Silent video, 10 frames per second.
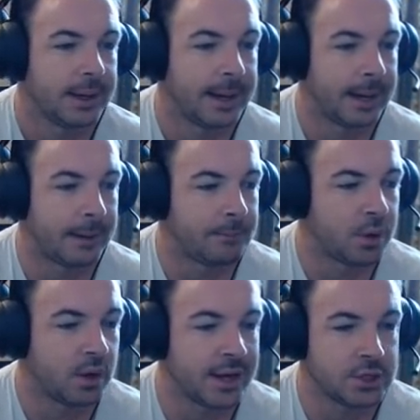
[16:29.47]

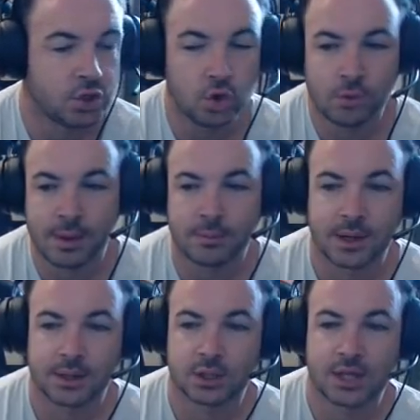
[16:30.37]
but I do
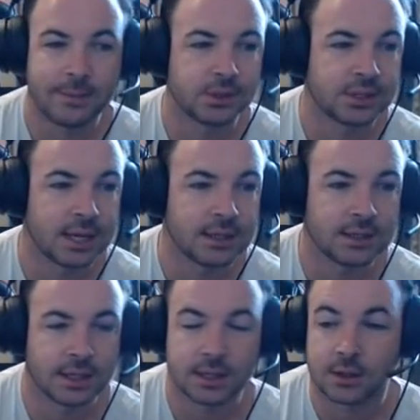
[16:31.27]
remember the Jambazan
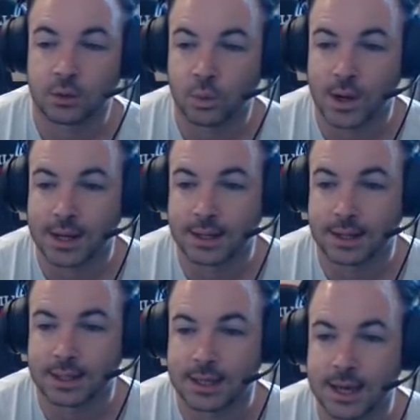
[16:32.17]
getting quite
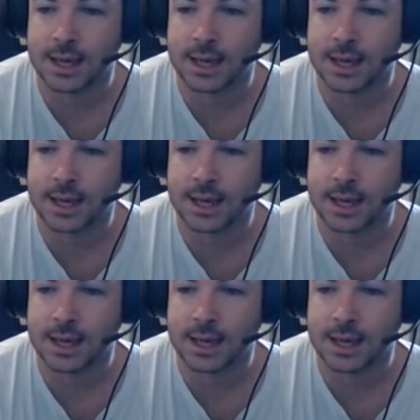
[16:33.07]
unlucky